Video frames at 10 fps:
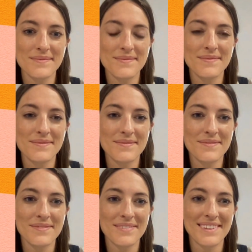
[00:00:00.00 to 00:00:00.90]

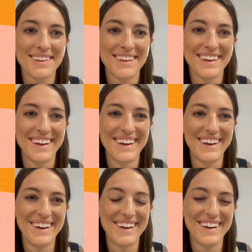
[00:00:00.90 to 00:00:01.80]

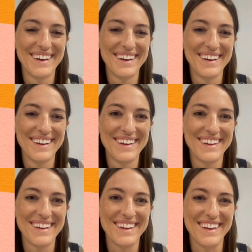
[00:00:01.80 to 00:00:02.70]

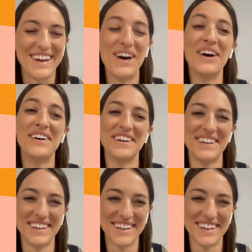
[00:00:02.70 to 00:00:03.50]
The person shown says nothing.